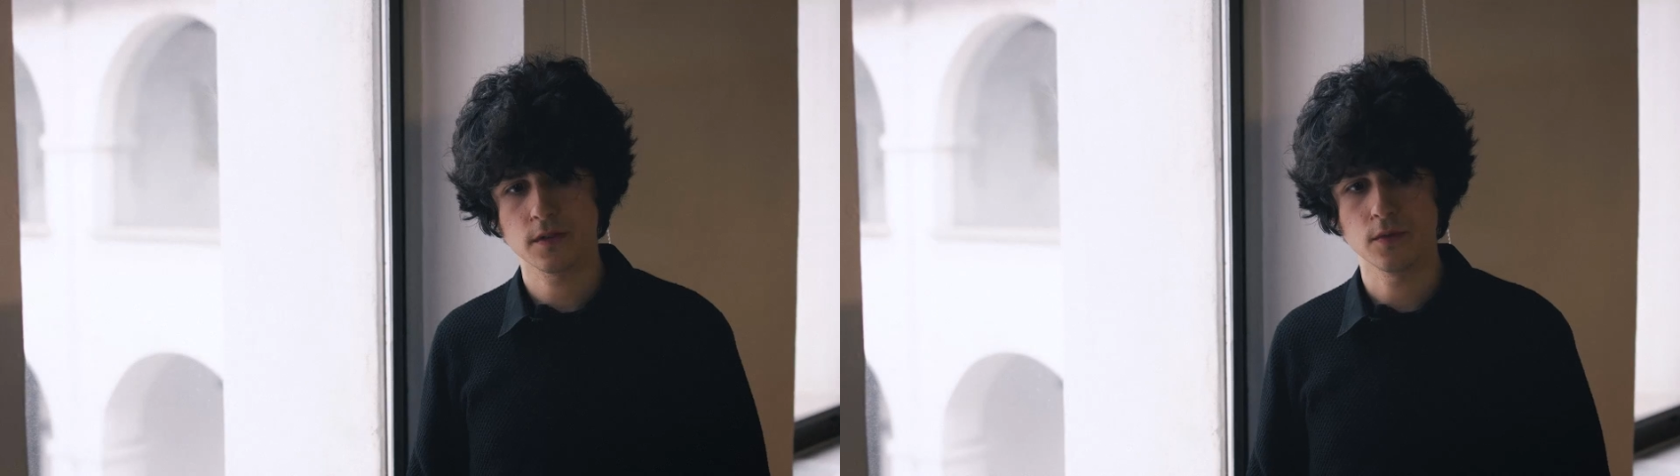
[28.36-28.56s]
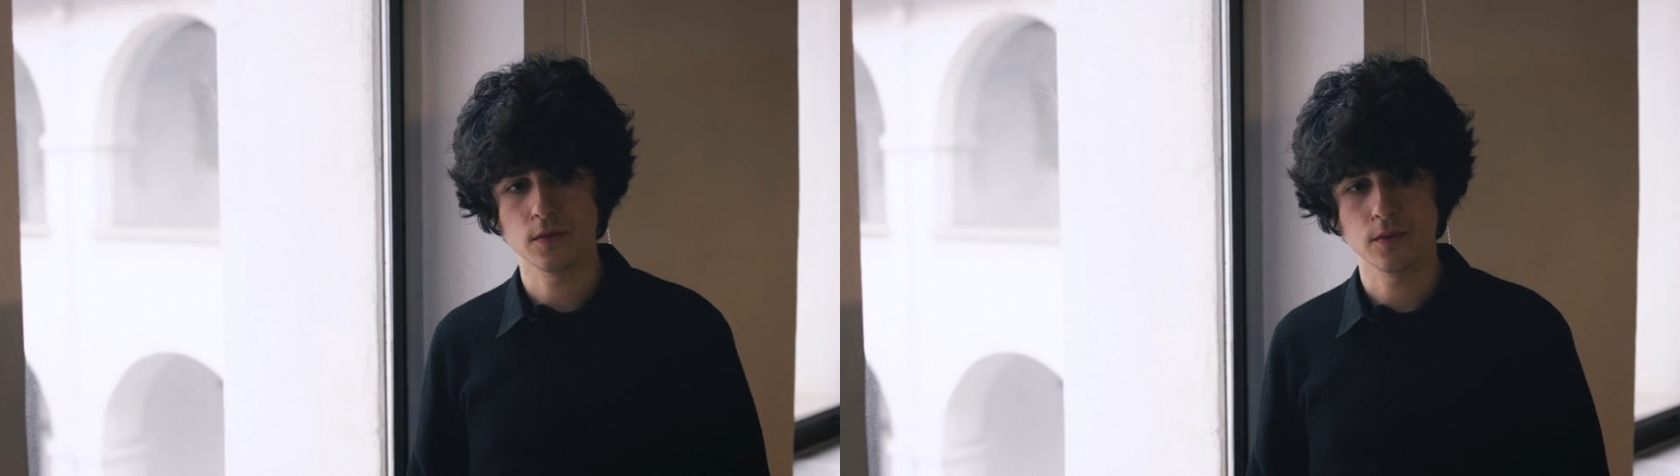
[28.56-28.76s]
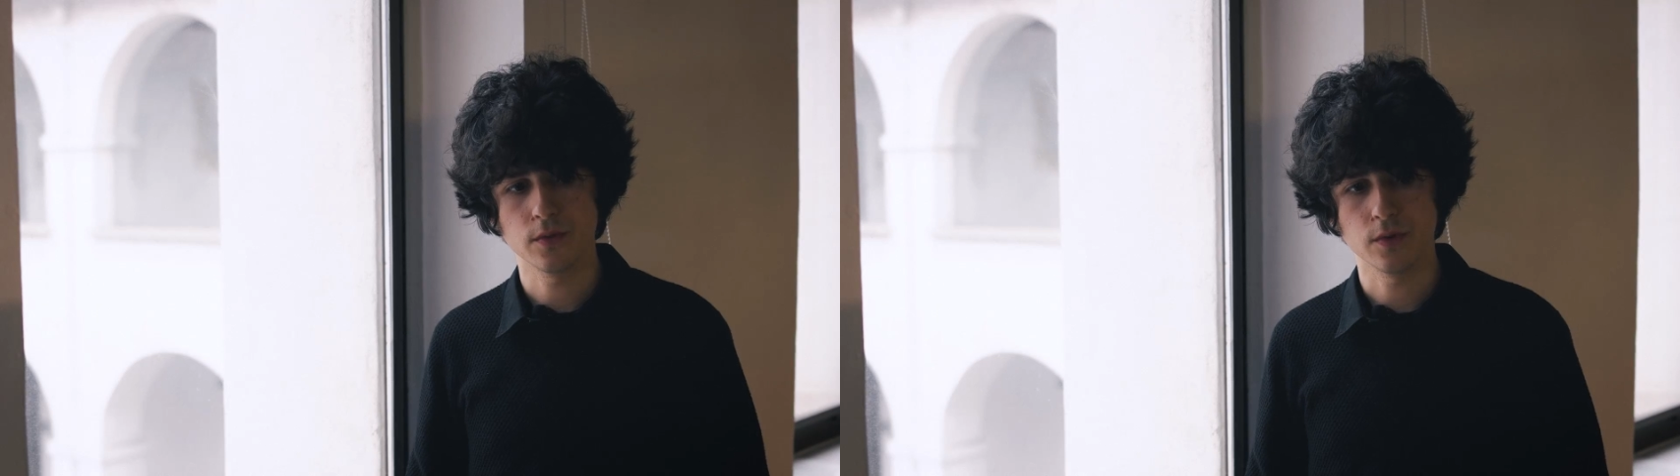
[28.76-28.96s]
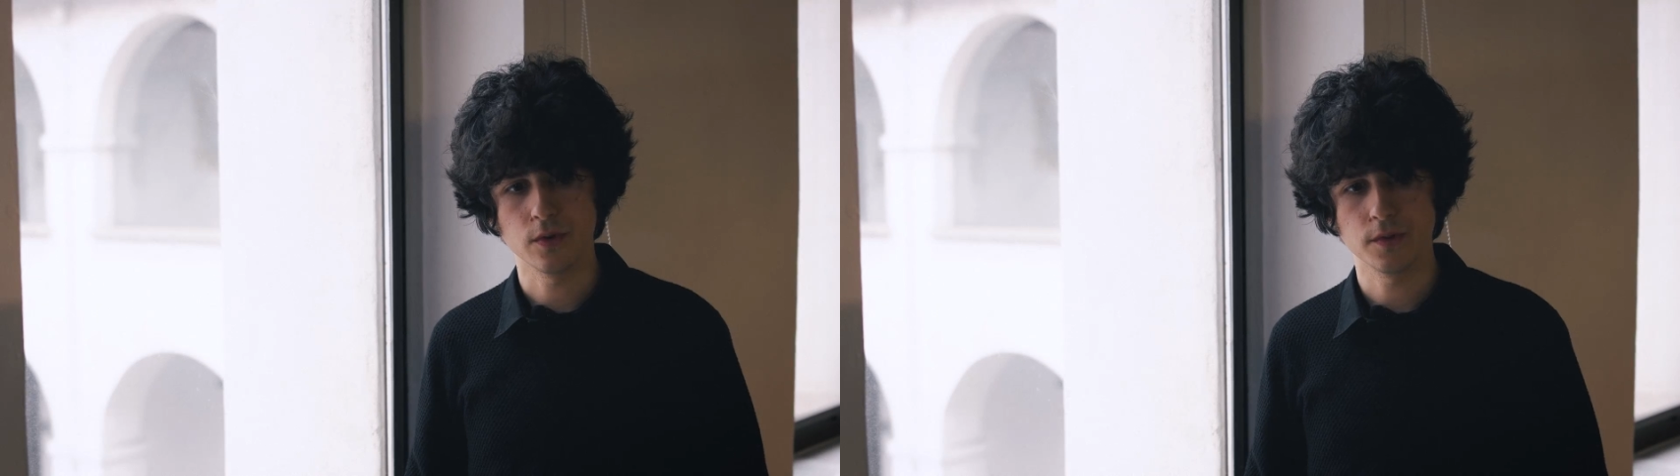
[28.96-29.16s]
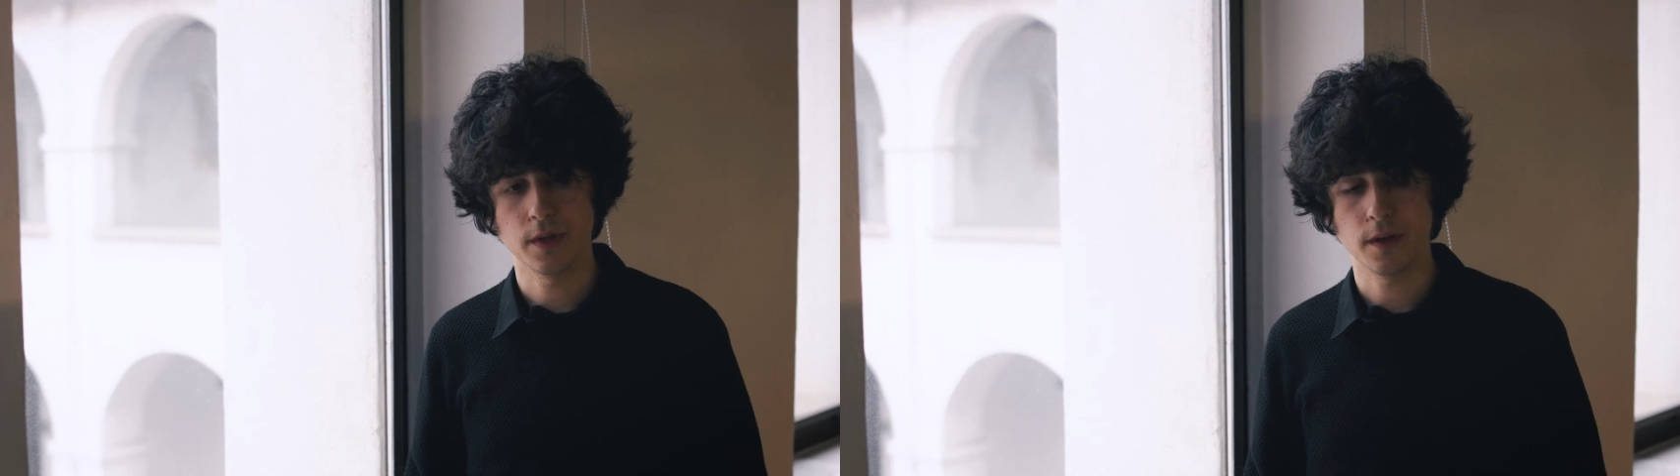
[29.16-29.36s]

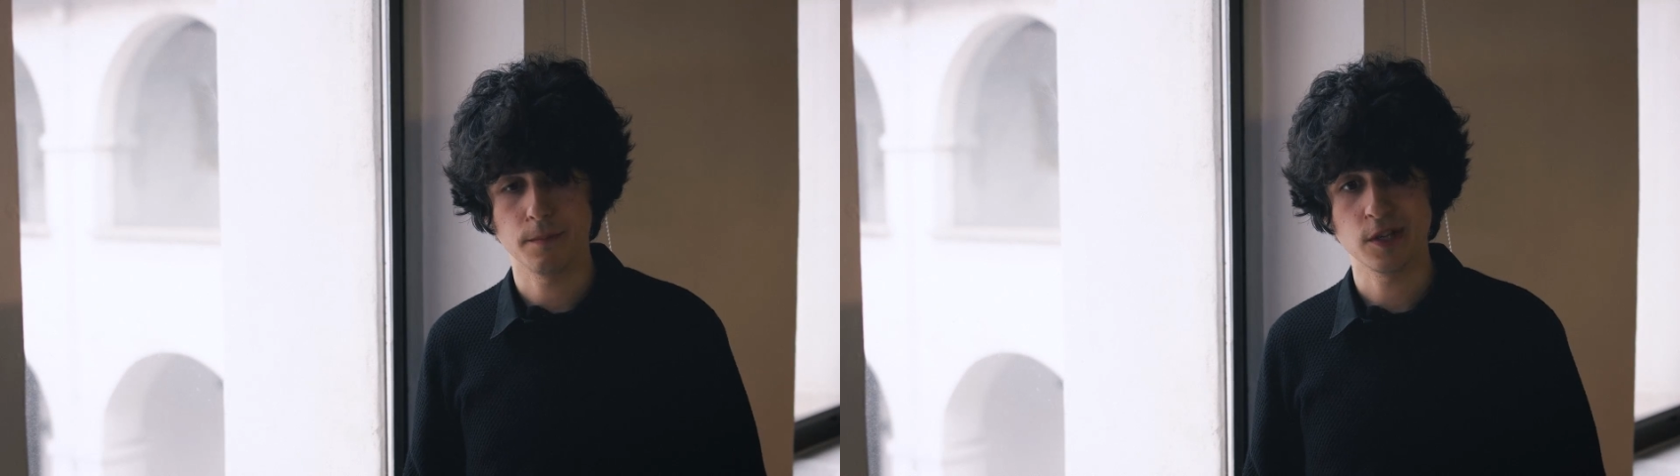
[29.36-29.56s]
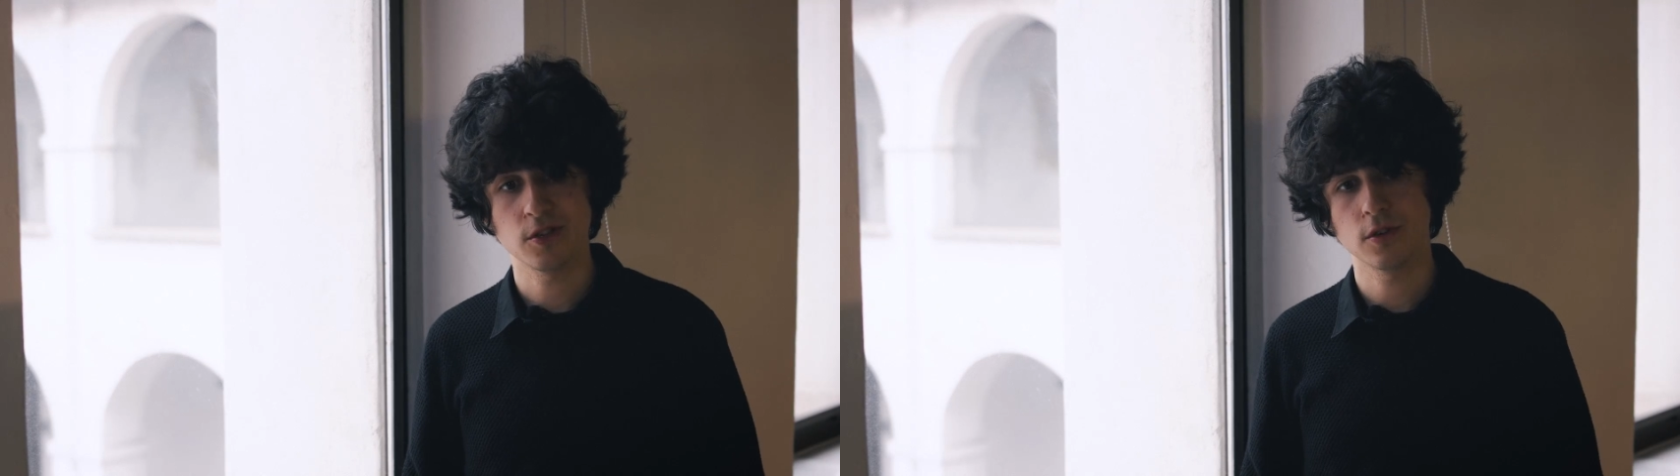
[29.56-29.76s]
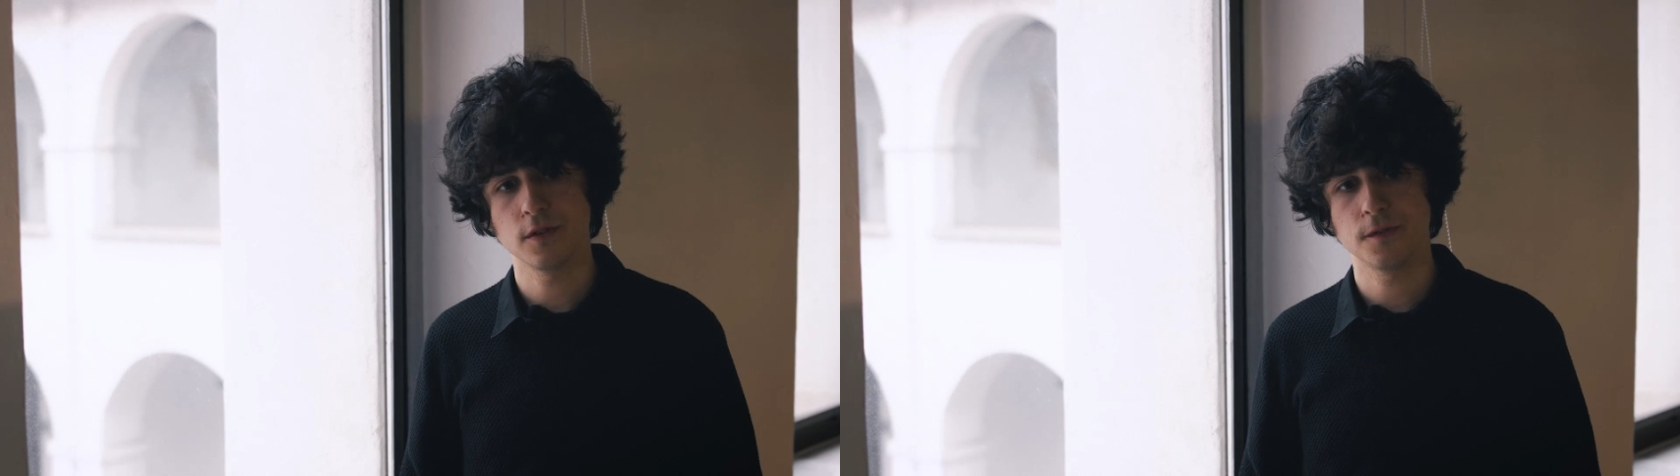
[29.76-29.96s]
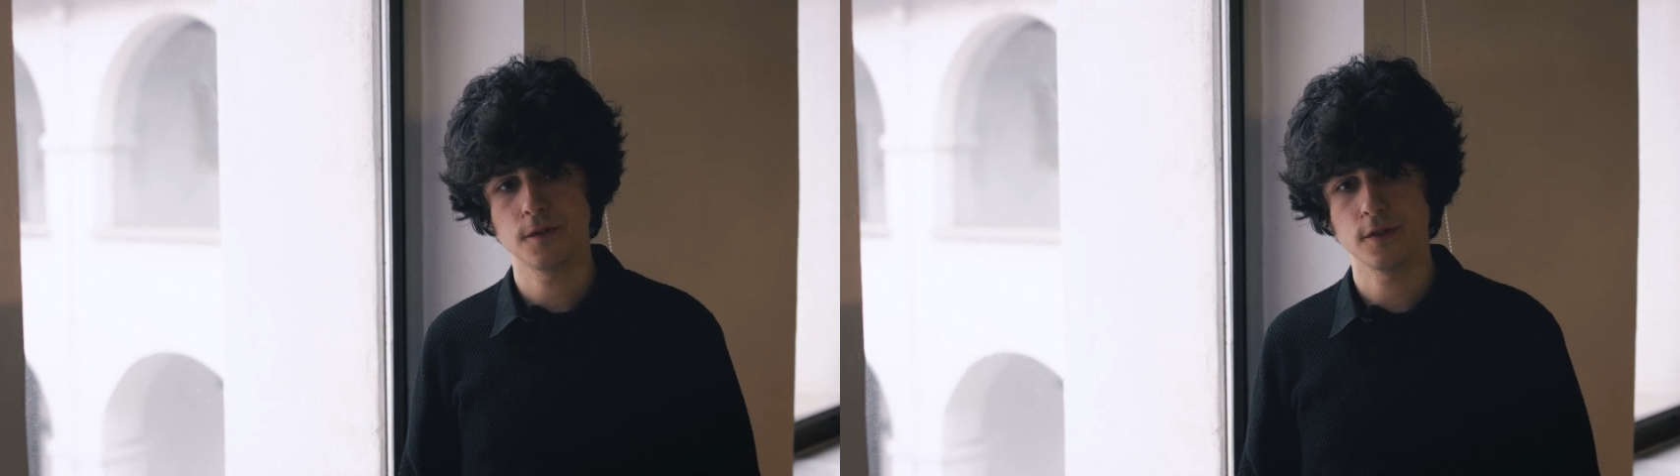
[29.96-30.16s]
the ambition of